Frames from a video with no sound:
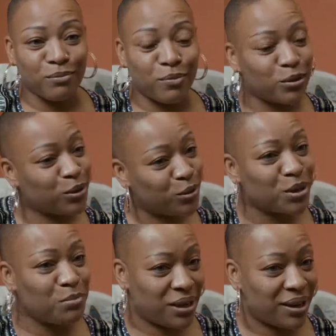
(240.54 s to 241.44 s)
through
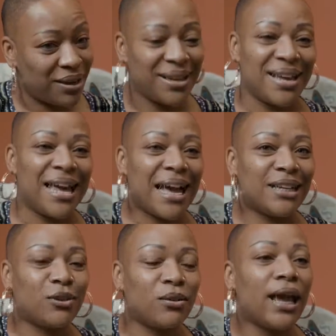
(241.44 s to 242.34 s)
social media,
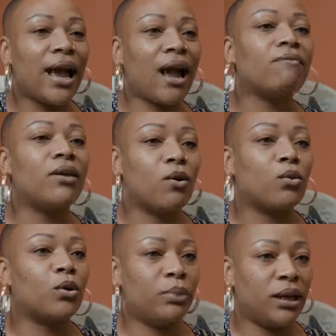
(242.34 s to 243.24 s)
and so they have their
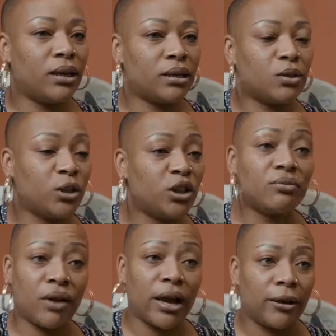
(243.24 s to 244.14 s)
own opinions, which
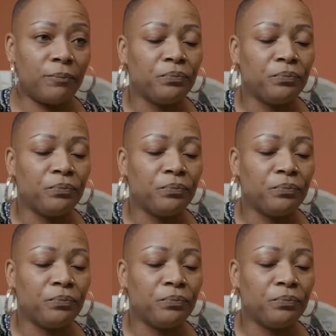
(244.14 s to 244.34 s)
is fine.